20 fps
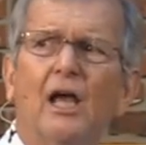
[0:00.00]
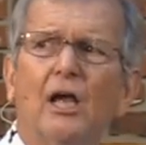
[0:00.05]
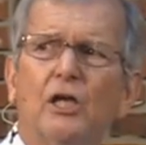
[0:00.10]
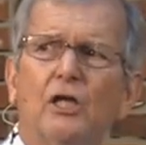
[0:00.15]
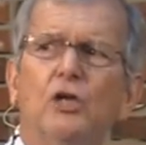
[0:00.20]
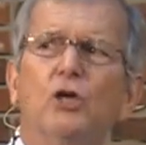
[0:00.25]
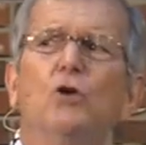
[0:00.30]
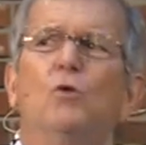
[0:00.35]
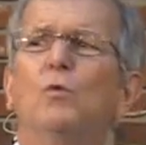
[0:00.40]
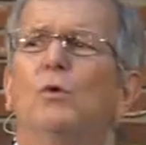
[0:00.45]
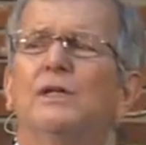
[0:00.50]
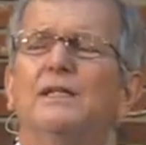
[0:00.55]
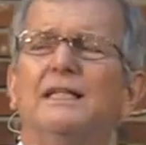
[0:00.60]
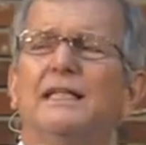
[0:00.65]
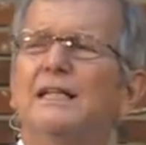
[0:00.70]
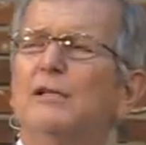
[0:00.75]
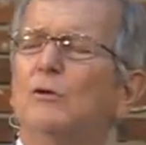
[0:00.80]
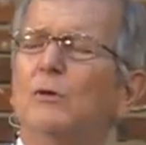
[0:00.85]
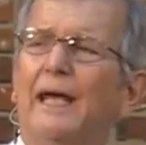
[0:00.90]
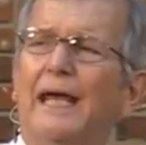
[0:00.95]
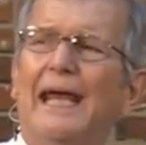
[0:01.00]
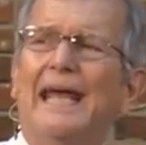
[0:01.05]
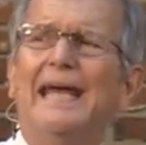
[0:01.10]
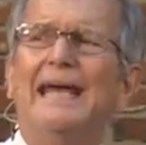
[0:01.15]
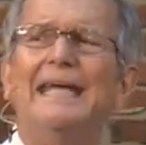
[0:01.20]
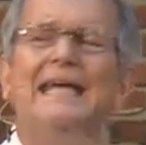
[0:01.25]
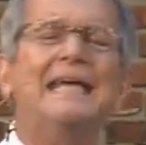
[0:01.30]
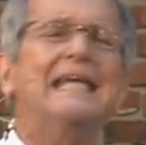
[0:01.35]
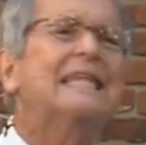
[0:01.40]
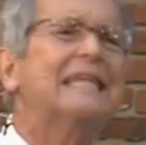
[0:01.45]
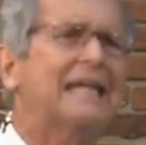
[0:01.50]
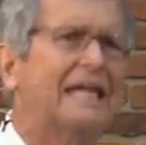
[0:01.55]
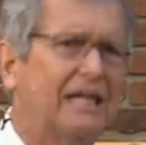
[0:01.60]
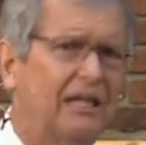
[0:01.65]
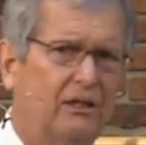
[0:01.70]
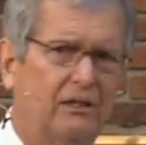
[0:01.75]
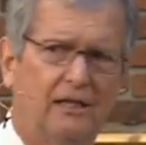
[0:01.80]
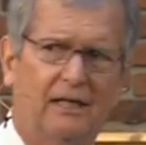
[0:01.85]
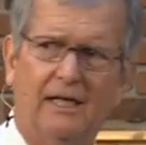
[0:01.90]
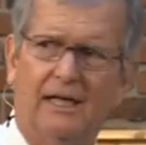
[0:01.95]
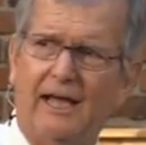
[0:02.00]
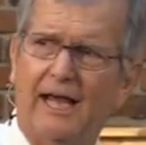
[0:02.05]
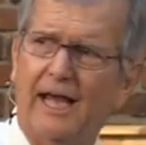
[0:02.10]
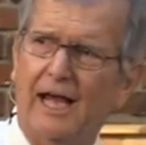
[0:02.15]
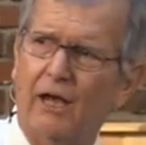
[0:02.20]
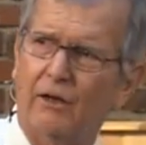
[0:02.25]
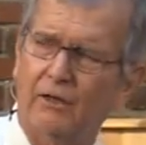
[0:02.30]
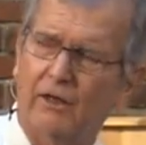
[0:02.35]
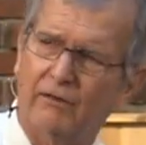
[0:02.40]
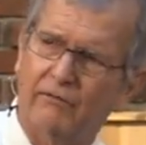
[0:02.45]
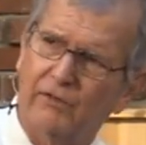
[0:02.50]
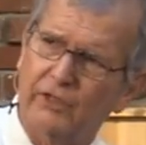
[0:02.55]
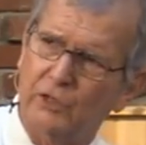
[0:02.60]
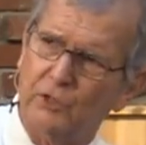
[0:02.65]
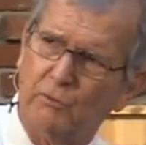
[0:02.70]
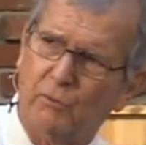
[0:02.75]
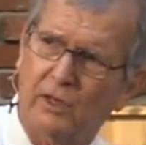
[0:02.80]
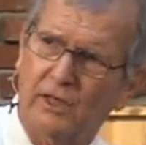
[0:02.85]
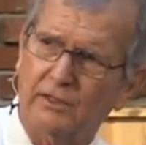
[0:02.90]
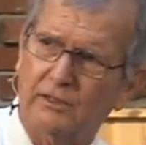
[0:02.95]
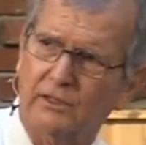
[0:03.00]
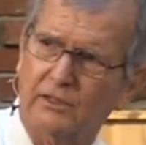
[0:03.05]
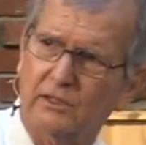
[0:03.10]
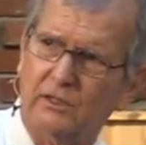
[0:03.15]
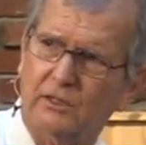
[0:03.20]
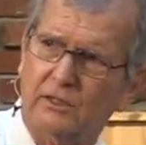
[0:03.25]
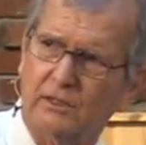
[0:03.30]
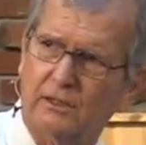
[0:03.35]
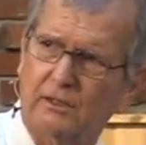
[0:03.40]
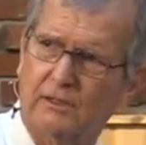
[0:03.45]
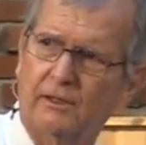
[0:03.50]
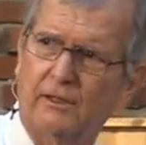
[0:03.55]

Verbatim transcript: You would do anything to get out of his presence